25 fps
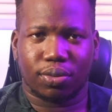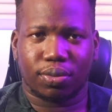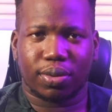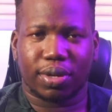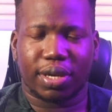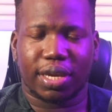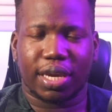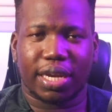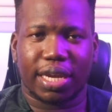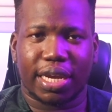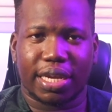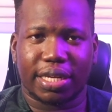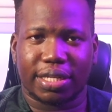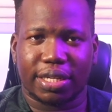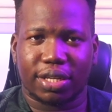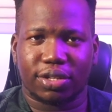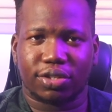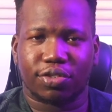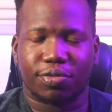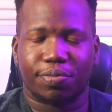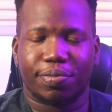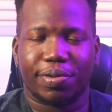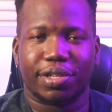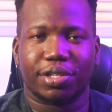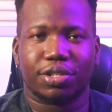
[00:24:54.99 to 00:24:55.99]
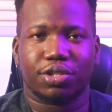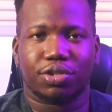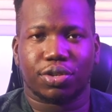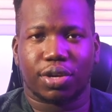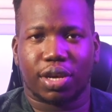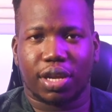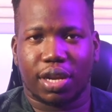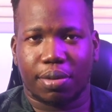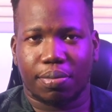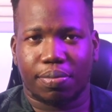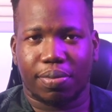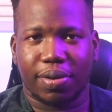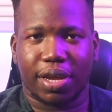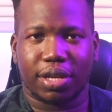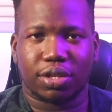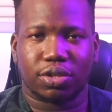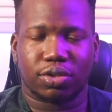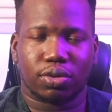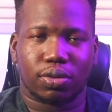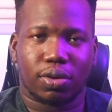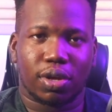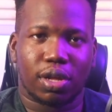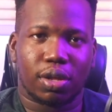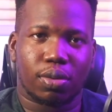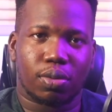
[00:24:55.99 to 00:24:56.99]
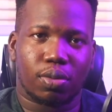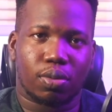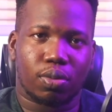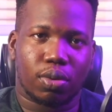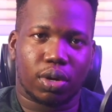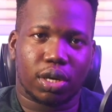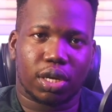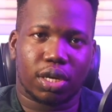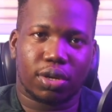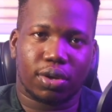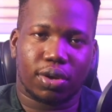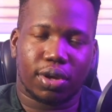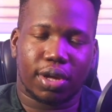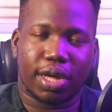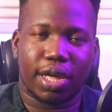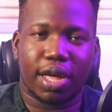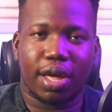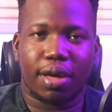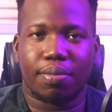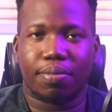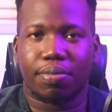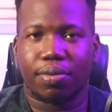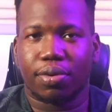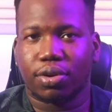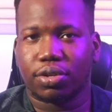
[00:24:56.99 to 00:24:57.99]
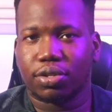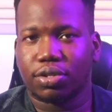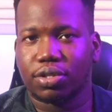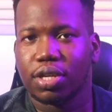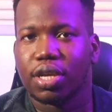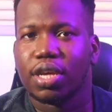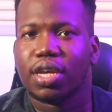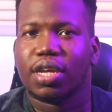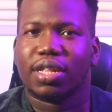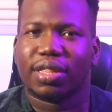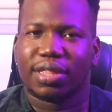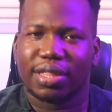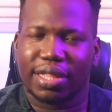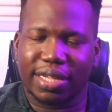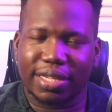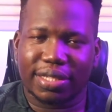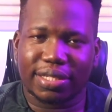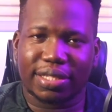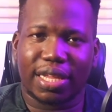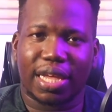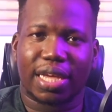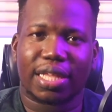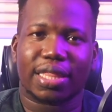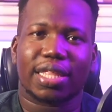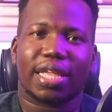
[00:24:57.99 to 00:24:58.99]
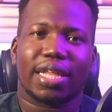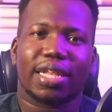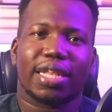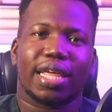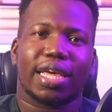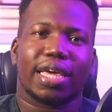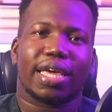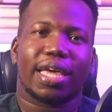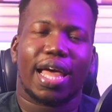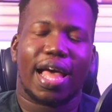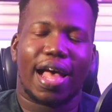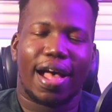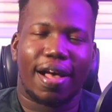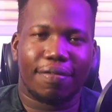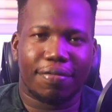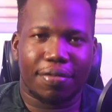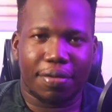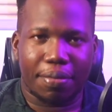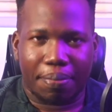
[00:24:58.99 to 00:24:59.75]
get ideas of places you can apply to while working on campus, things like that. Like, have a